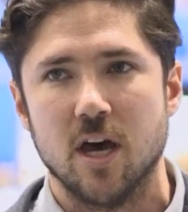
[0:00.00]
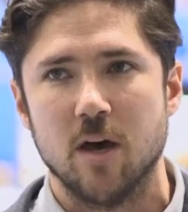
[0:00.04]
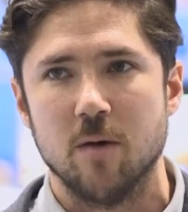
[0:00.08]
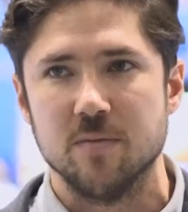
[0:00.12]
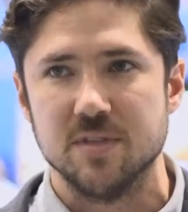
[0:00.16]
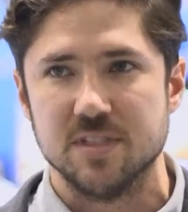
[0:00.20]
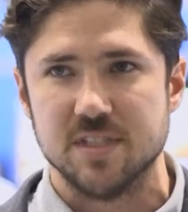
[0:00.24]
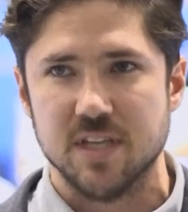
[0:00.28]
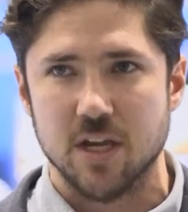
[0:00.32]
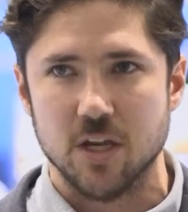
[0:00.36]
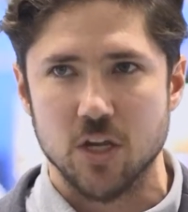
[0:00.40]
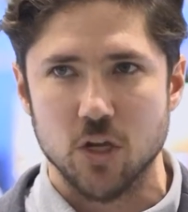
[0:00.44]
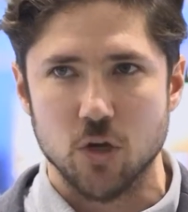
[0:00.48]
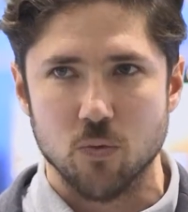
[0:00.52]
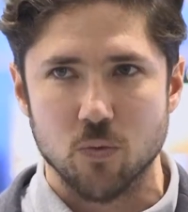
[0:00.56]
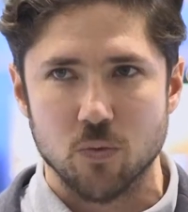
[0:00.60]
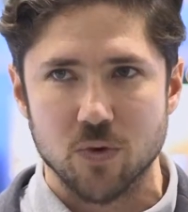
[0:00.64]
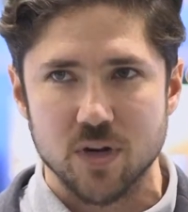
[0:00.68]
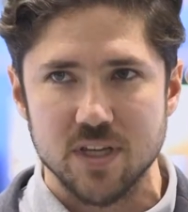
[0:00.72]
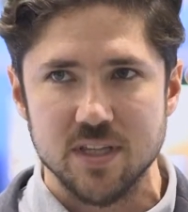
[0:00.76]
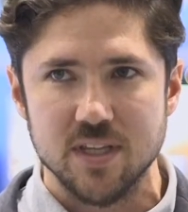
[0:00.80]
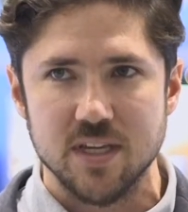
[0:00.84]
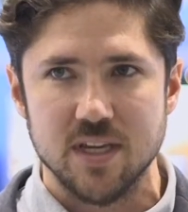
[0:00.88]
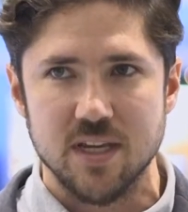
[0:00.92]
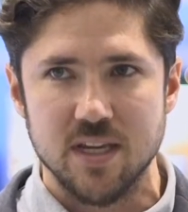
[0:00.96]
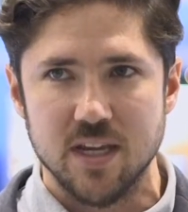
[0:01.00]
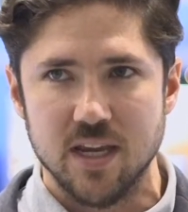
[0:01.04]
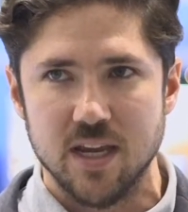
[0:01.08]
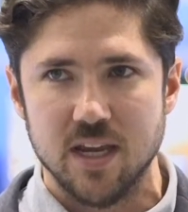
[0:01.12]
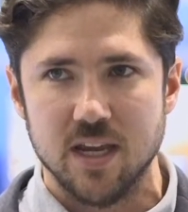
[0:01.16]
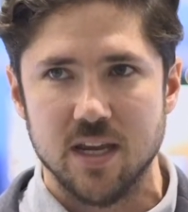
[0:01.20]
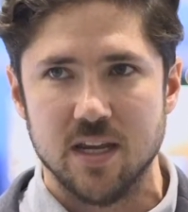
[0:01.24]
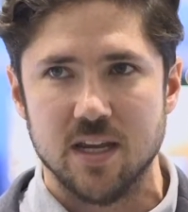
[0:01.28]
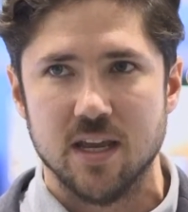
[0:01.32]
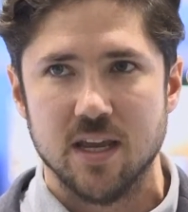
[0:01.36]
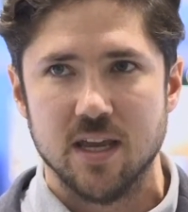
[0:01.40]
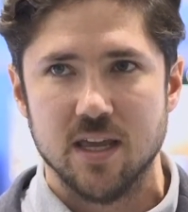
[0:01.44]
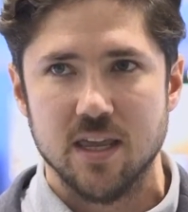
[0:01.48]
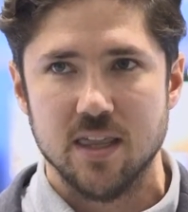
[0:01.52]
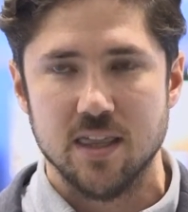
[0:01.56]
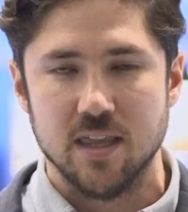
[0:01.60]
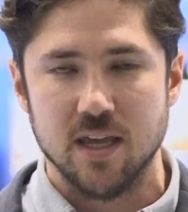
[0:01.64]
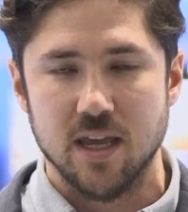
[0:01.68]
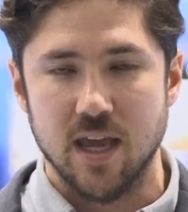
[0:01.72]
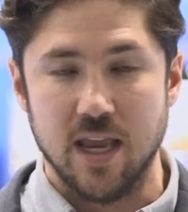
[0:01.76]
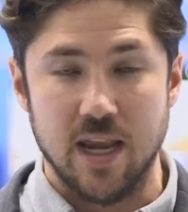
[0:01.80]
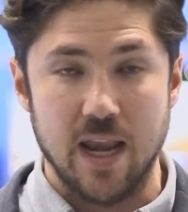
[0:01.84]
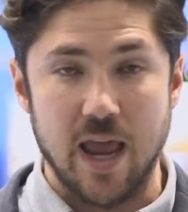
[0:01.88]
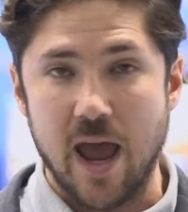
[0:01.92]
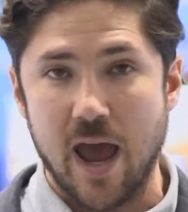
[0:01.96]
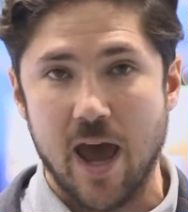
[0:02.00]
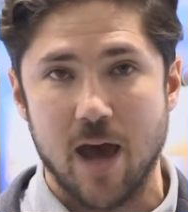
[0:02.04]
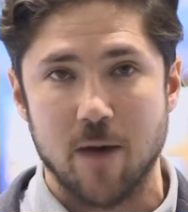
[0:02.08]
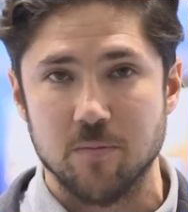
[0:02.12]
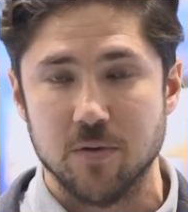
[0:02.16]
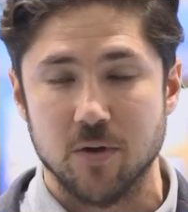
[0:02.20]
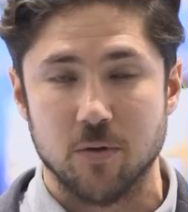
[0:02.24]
is that you really need an app.